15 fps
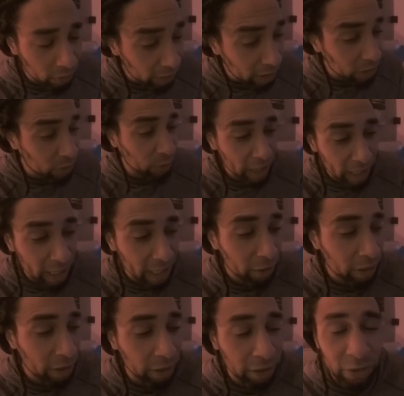It is rainy out
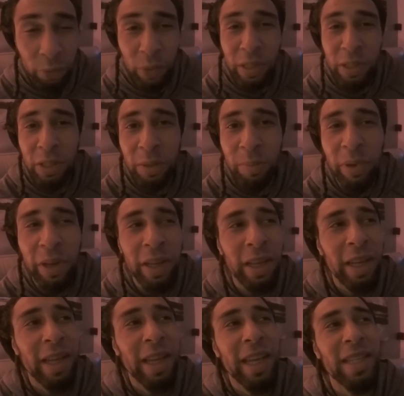here in the winter, but
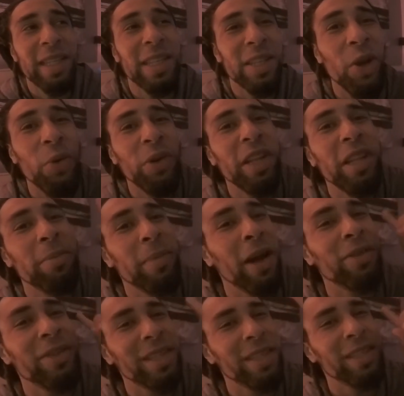it's snowing in the
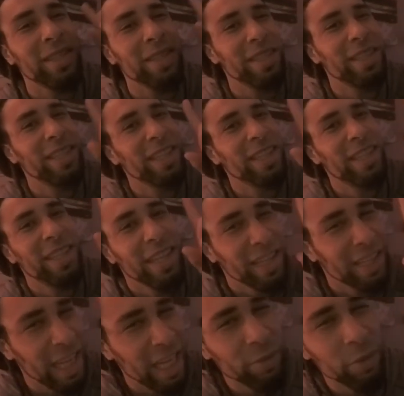mountains. And
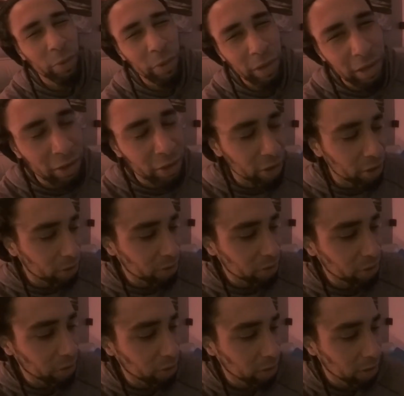that's gonna go.
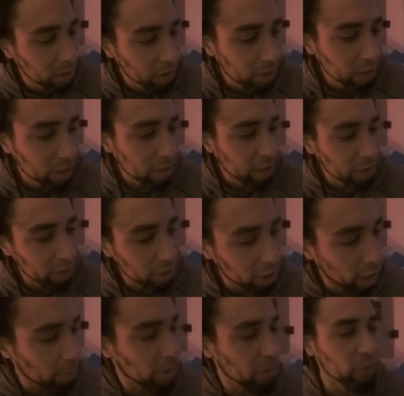So, you know, I
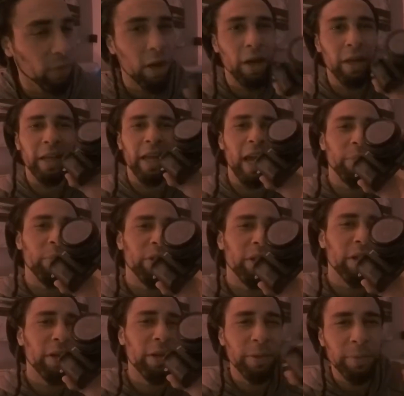got my vlog camera
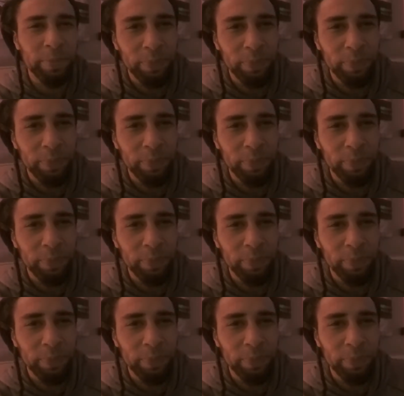here.